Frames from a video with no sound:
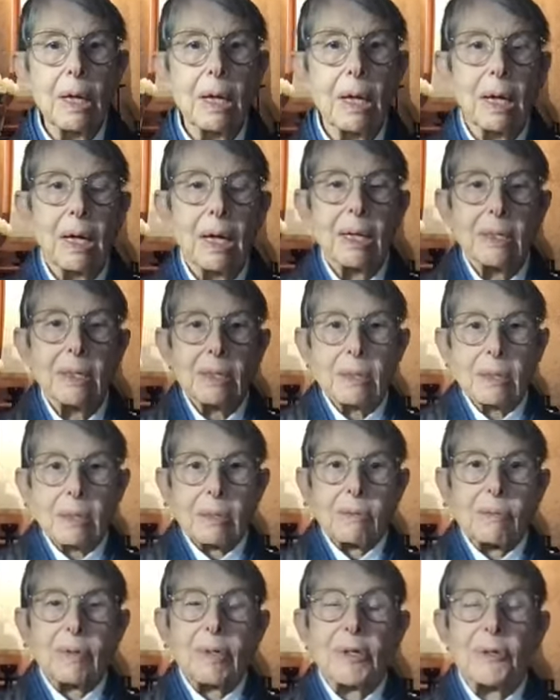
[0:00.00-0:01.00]
And
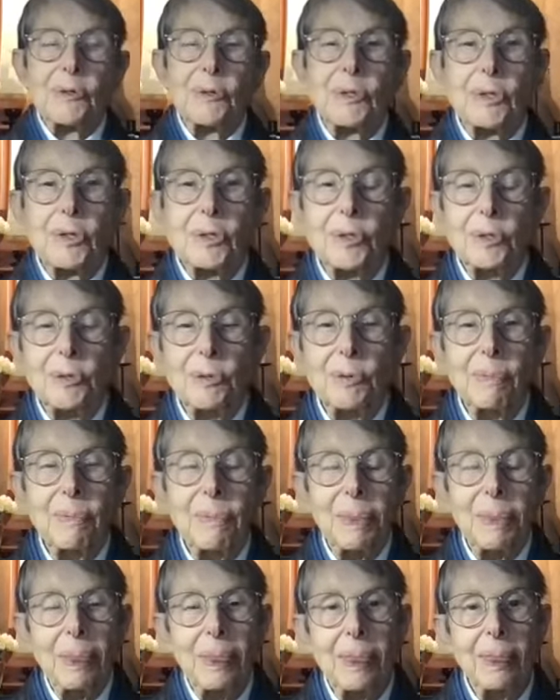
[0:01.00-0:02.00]
we used to,
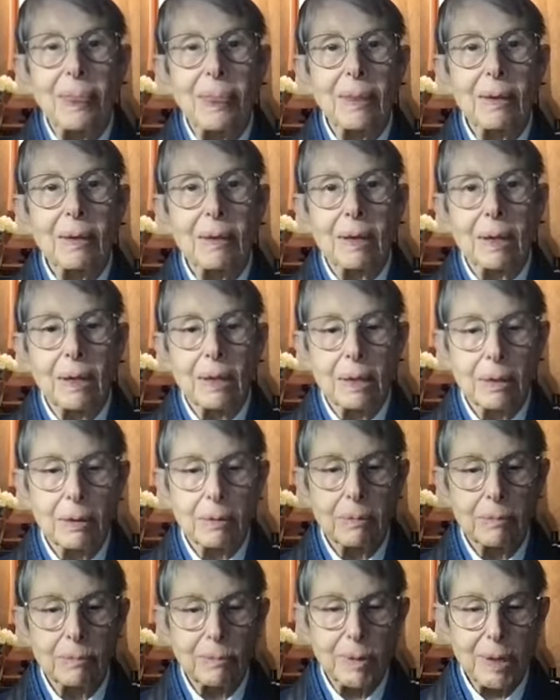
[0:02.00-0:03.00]

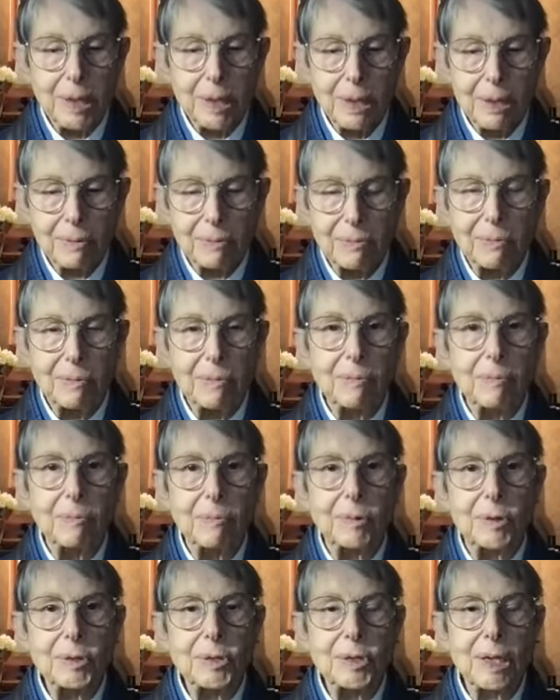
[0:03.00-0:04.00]
we of
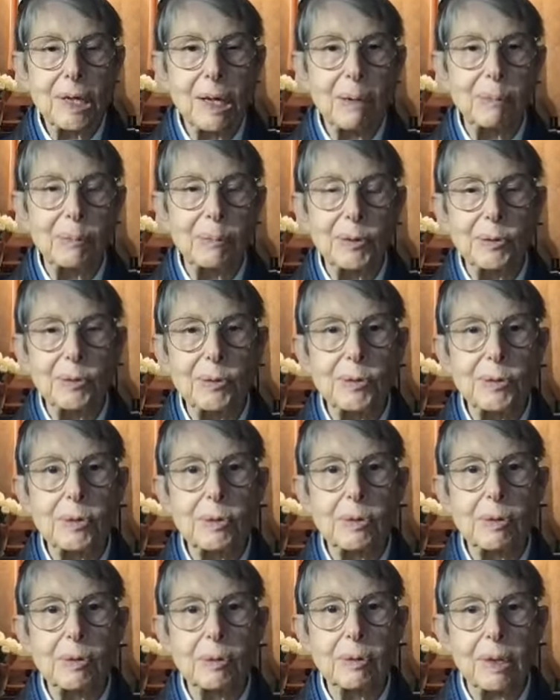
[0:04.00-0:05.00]
Roshi Kapleau's
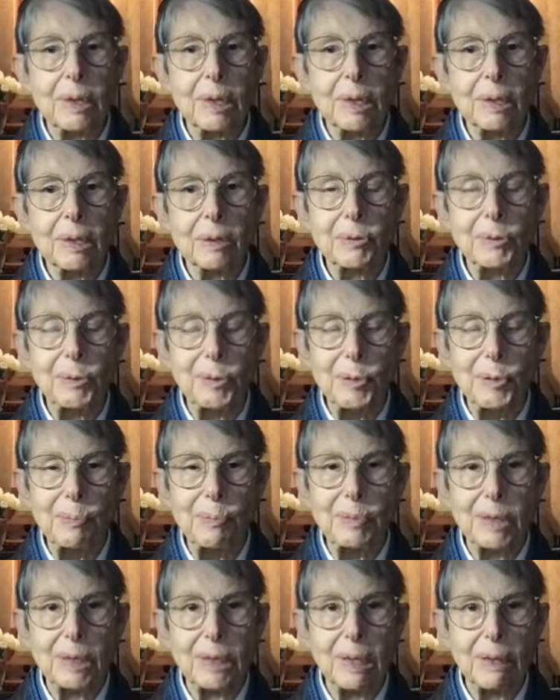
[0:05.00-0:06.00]

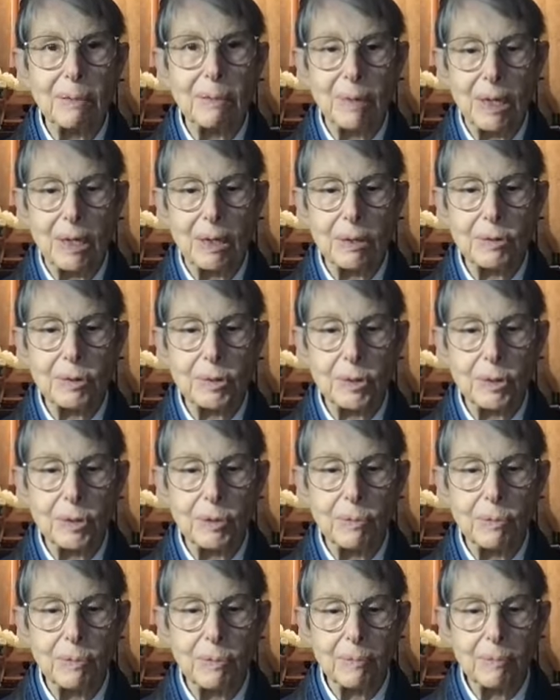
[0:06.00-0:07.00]
group that came out
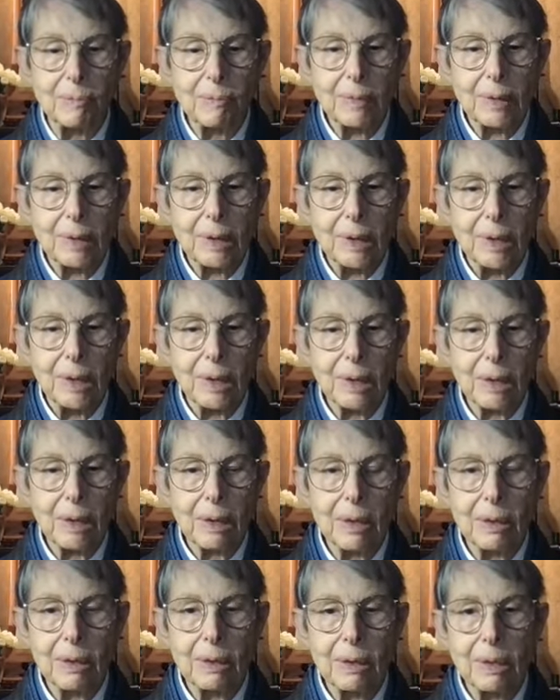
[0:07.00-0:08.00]
to
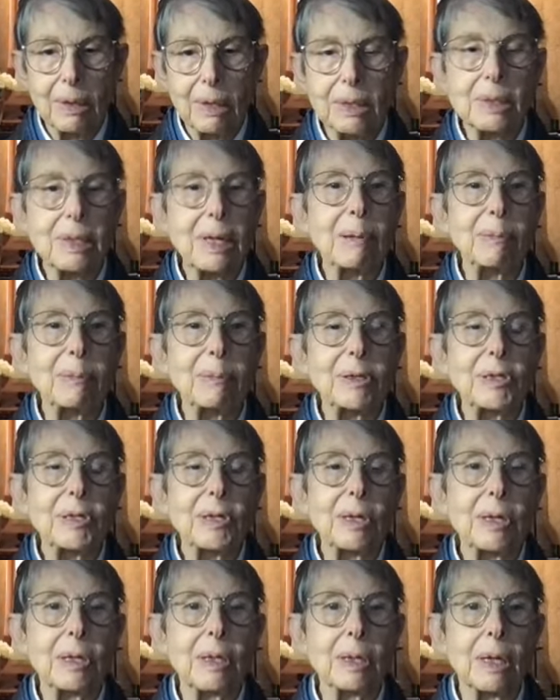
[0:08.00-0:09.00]
establish
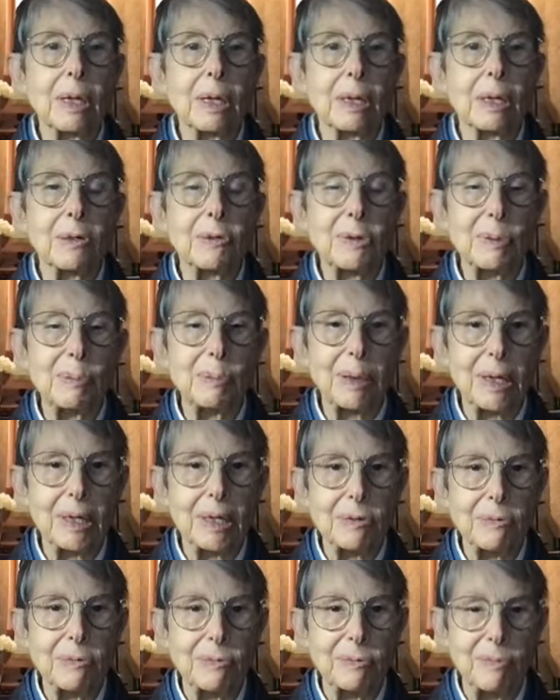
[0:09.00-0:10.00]
a country
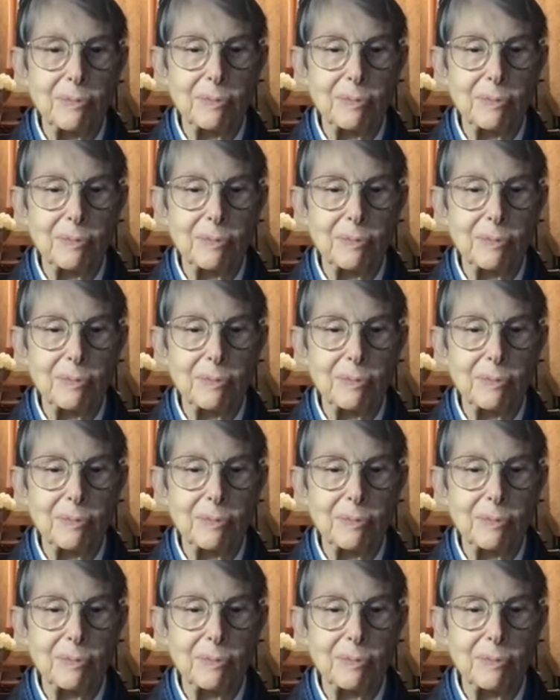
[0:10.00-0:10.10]
place,